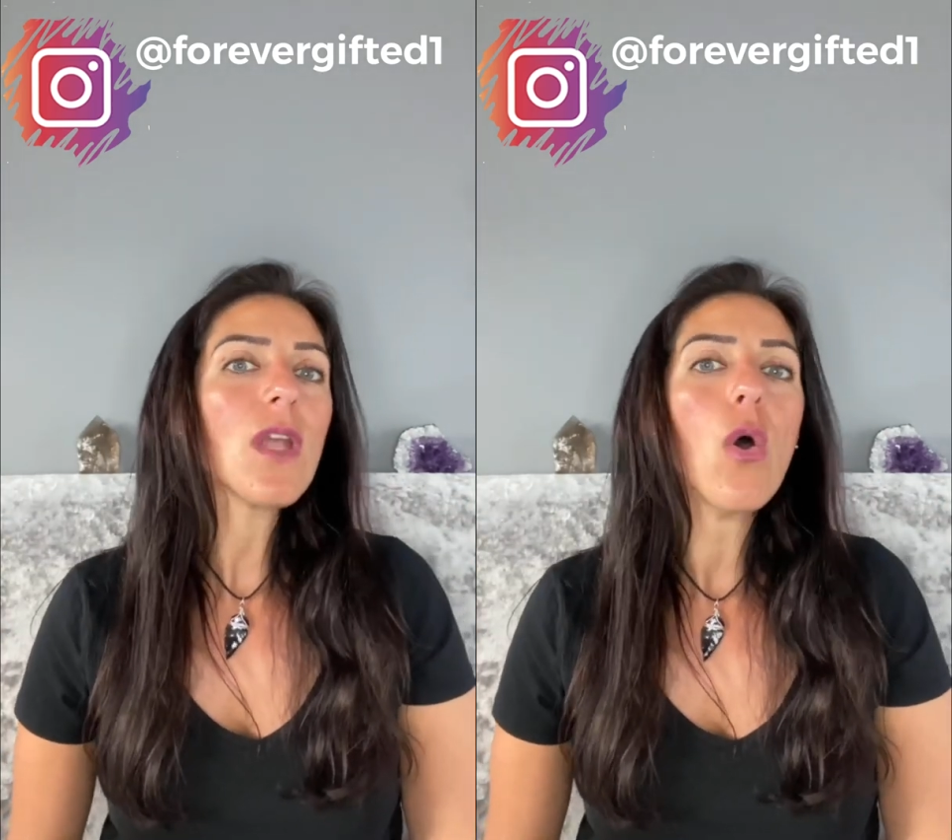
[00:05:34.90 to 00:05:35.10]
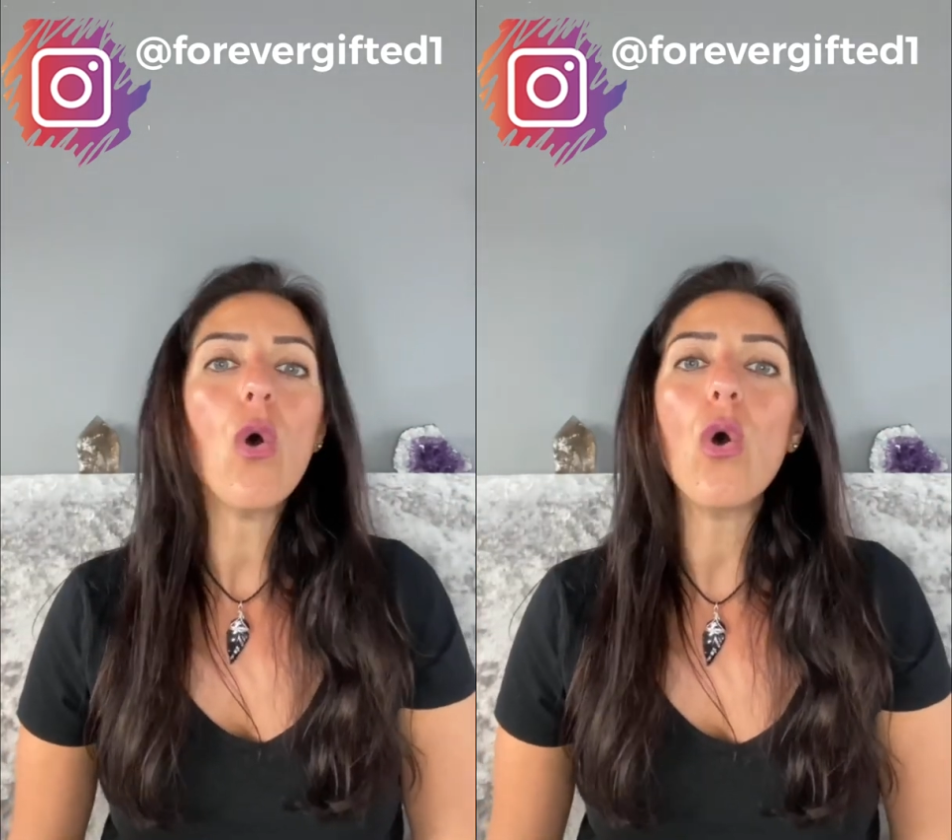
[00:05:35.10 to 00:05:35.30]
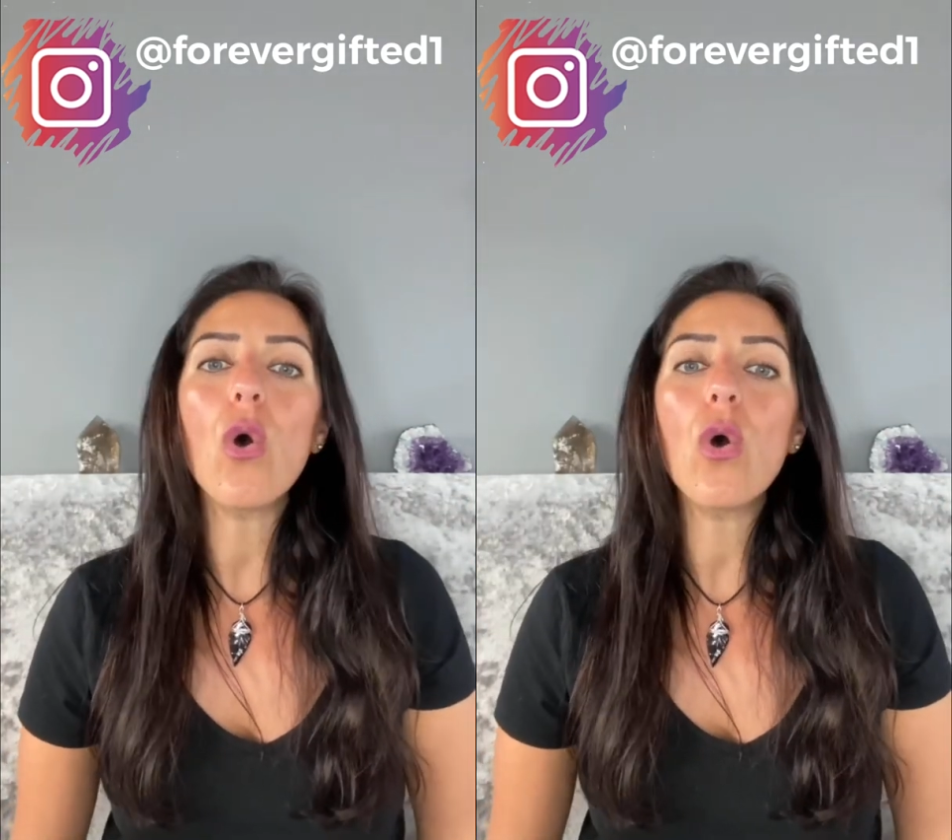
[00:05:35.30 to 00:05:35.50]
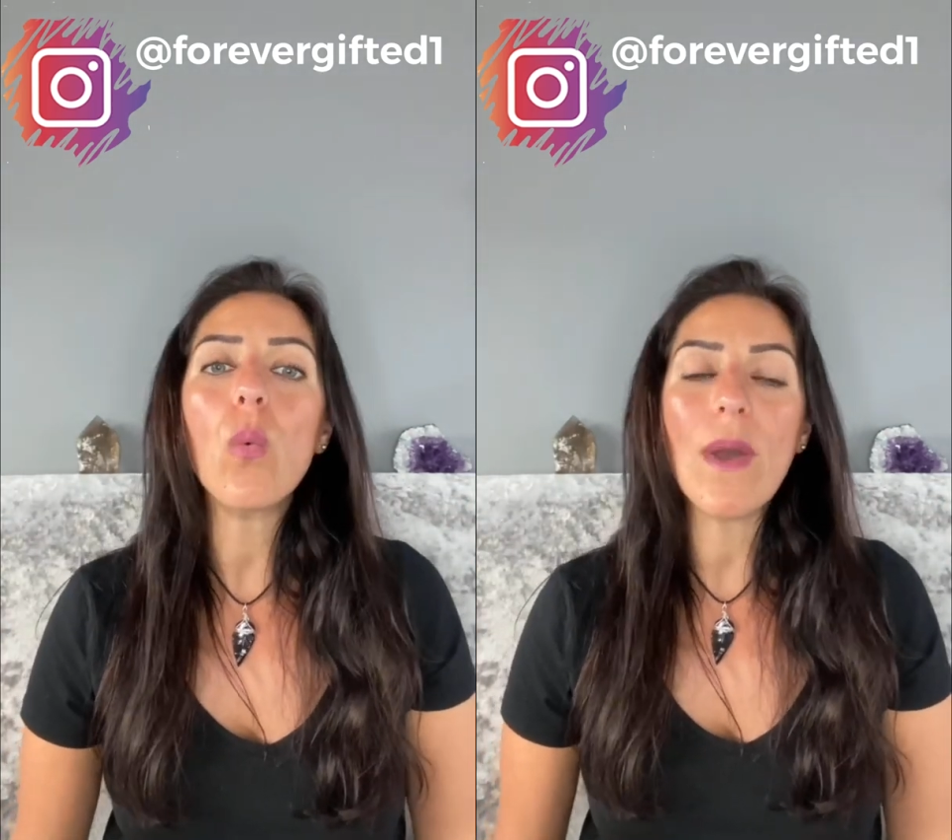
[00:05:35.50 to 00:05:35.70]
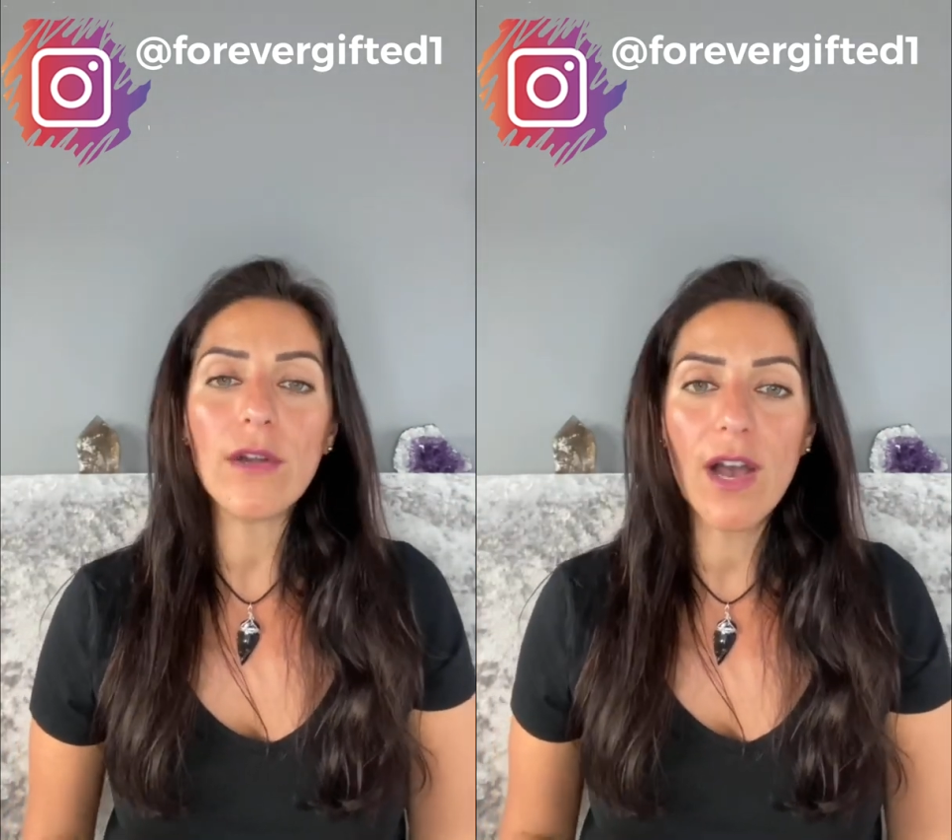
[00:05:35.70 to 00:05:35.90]
or
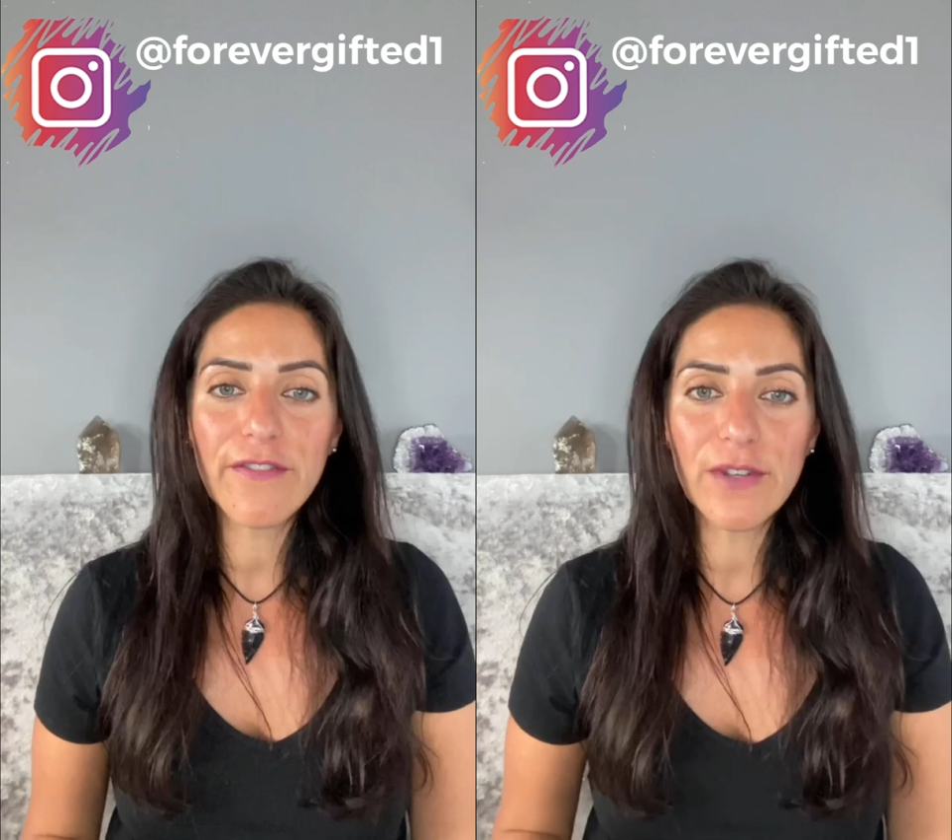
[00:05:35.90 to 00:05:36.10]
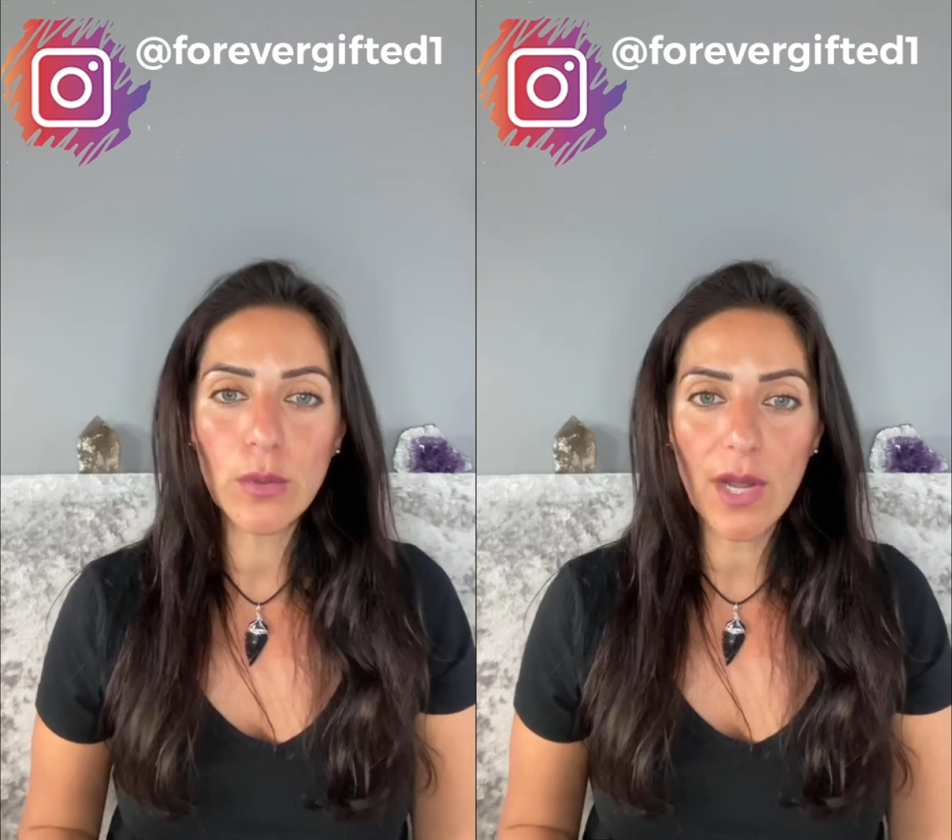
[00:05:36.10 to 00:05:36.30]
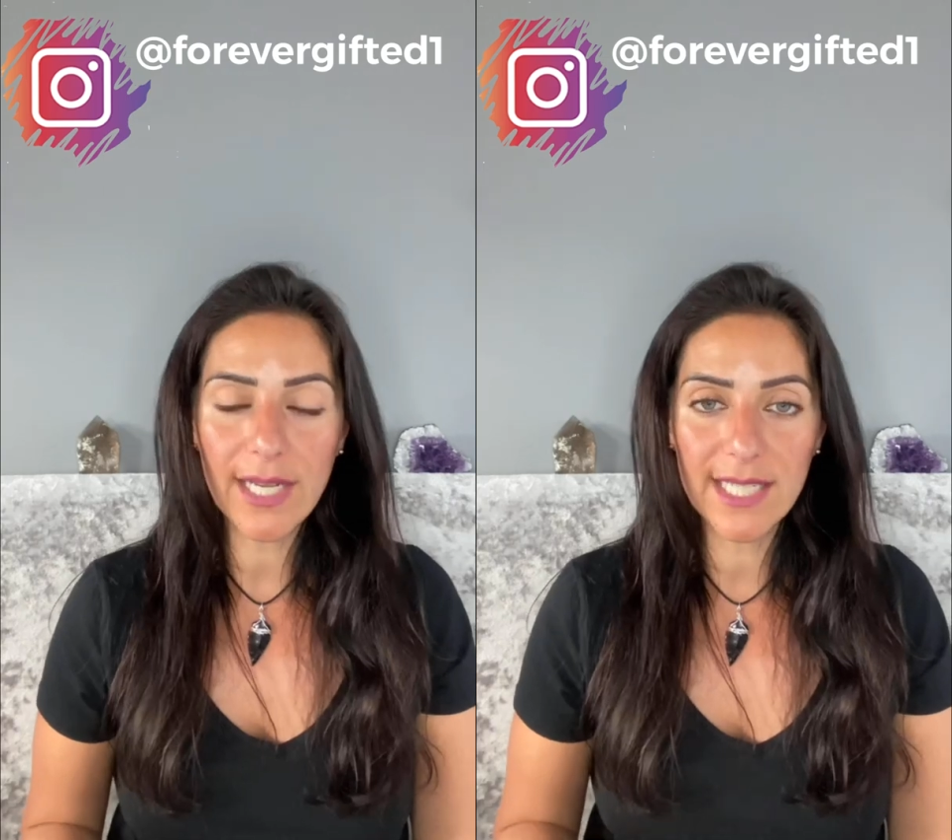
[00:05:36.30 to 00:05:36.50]
when I feel like